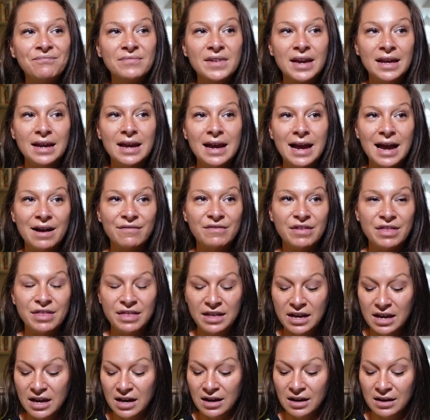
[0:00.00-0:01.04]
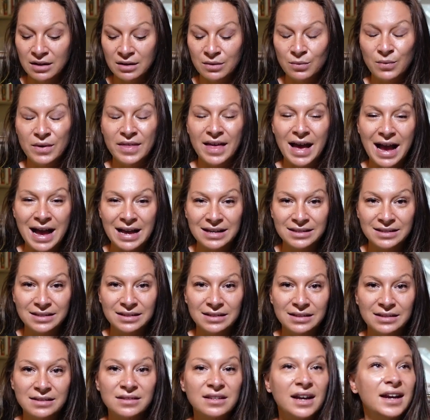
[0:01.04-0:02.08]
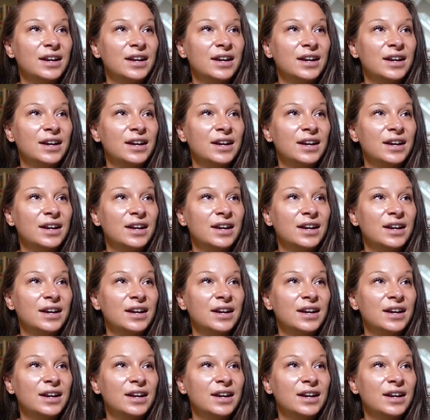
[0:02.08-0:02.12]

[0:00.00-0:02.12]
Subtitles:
and I have a thing with acids.